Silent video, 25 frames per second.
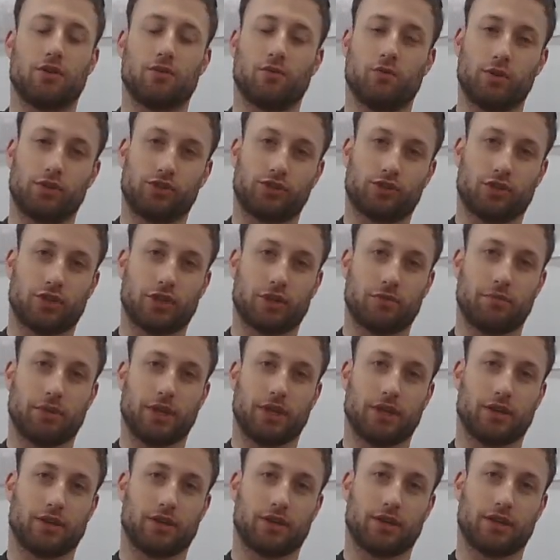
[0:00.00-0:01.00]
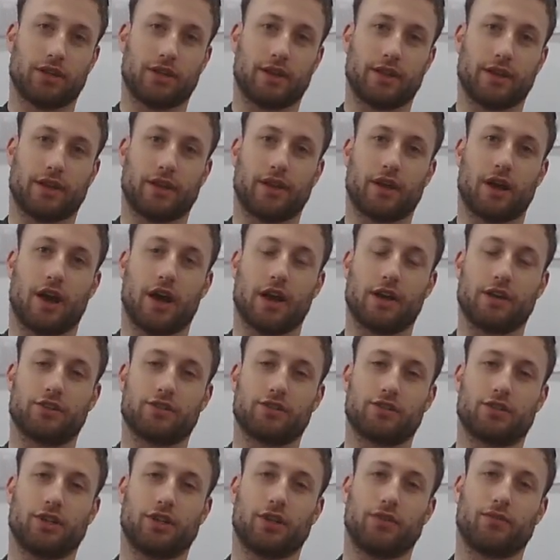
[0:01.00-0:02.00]
which could be a good thing,
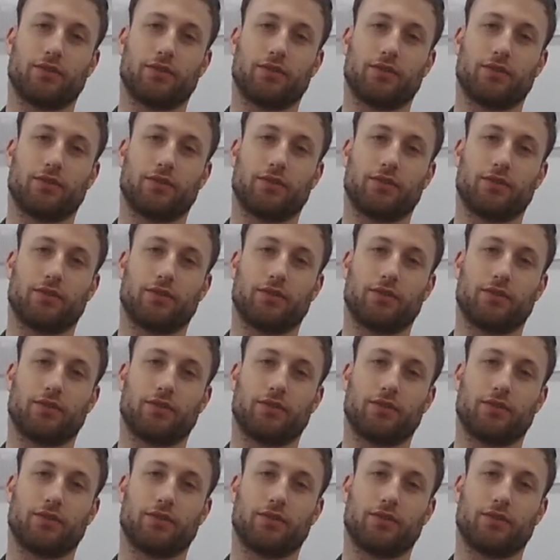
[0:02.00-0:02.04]
honestly,